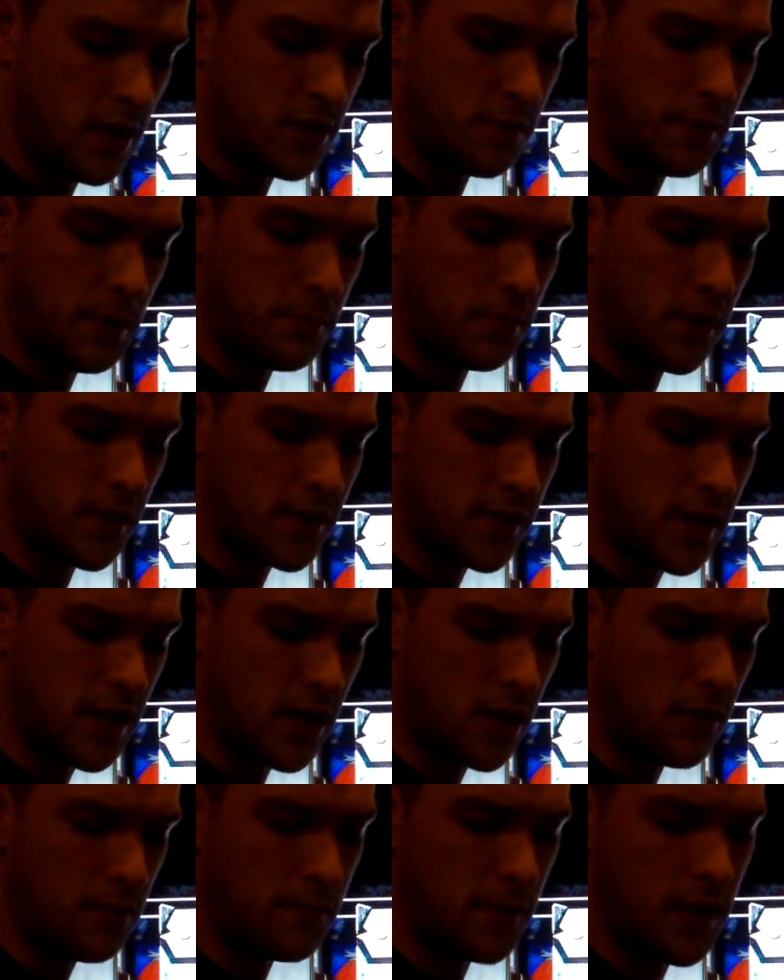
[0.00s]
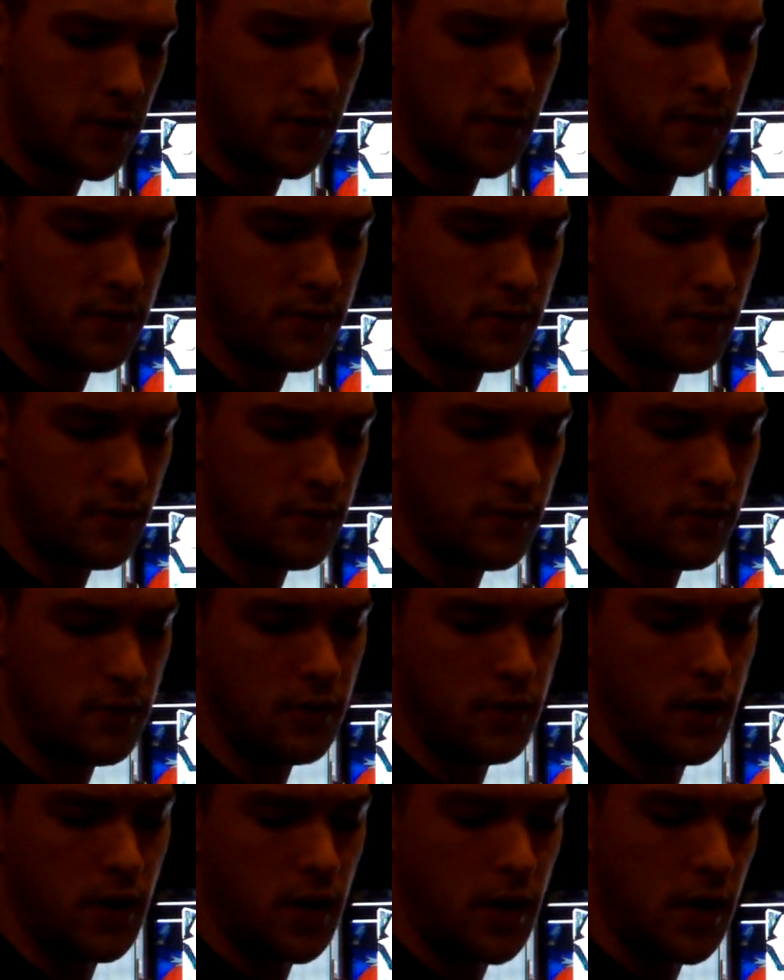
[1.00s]
he's a B plus now because
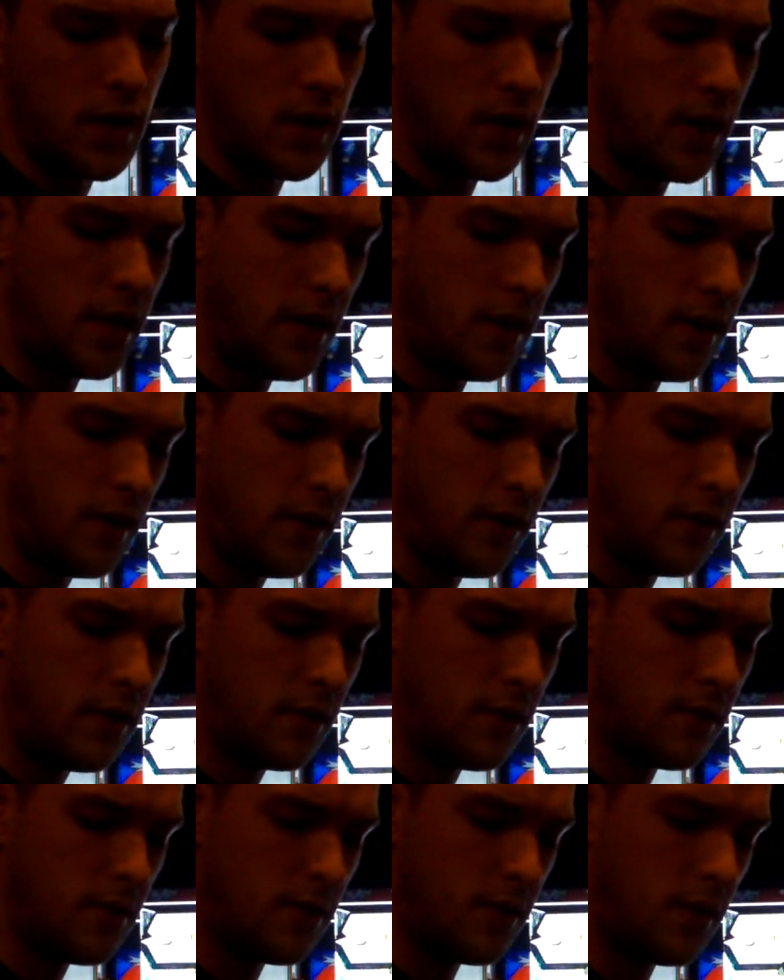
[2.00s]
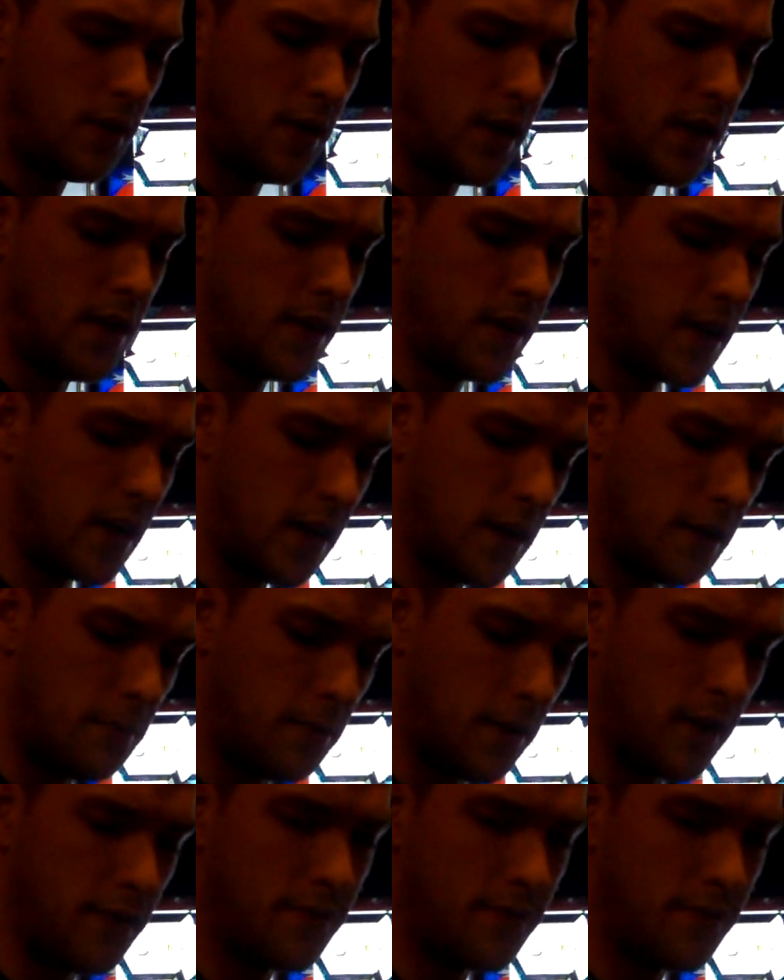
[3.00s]
he he didn't get any